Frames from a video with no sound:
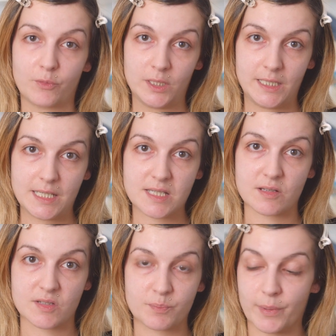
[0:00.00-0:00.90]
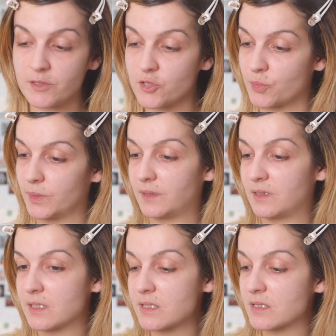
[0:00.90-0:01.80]
released a sponge with
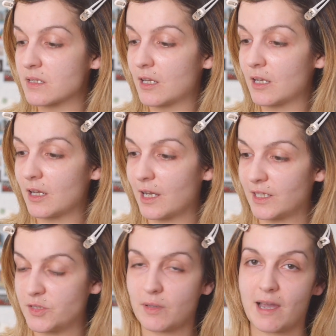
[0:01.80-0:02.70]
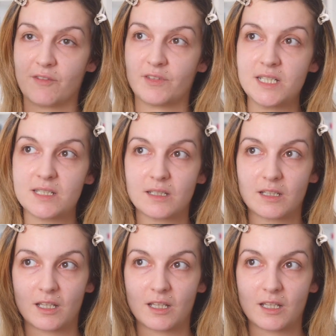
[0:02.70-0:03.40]
this, and I do have it.